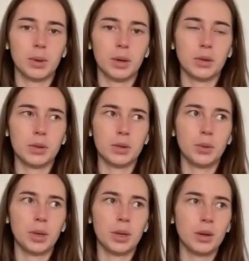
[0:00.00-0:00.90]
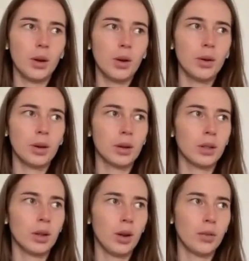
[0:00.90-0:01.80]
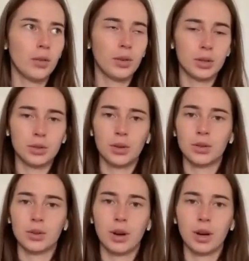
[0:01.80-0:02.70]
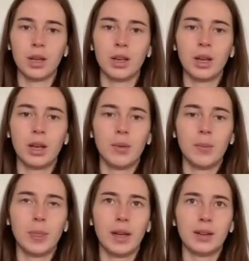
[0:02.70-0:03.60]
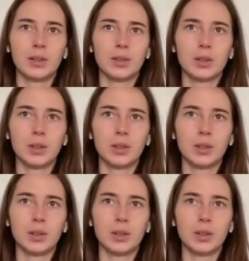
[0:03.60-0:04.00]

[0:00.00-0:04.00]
but also we know in a lot of research already that